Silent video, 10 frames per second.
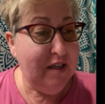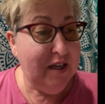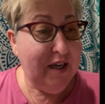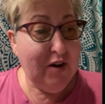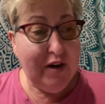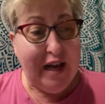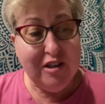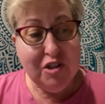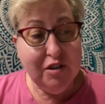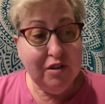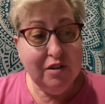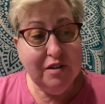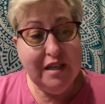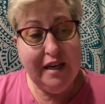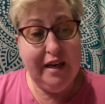International
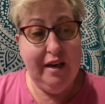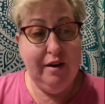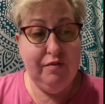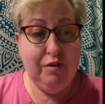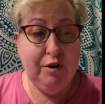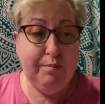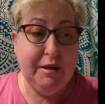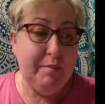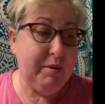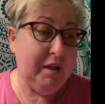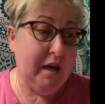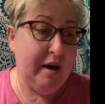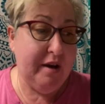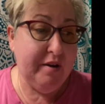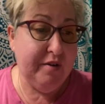Decade for People
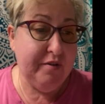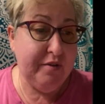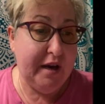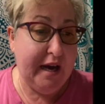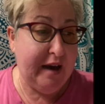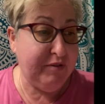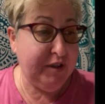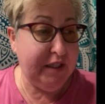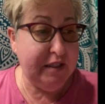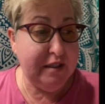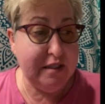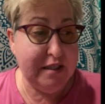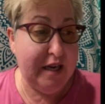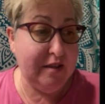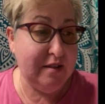of African
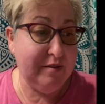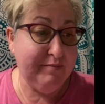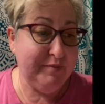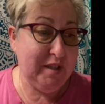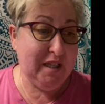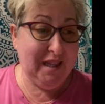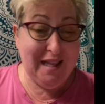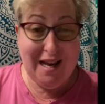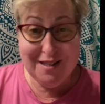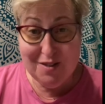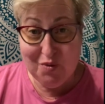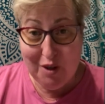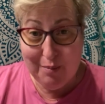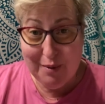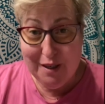Descent. It'll last
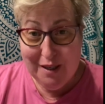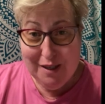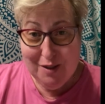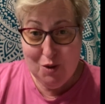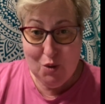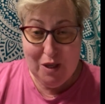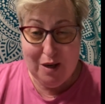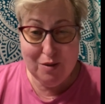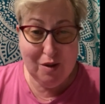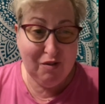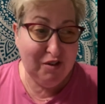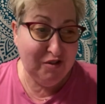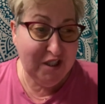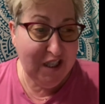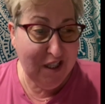from two thousand
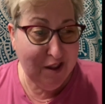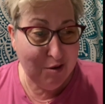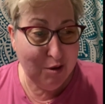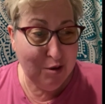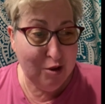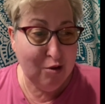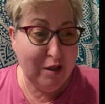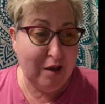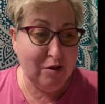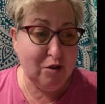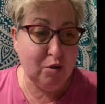fifteen through two thousand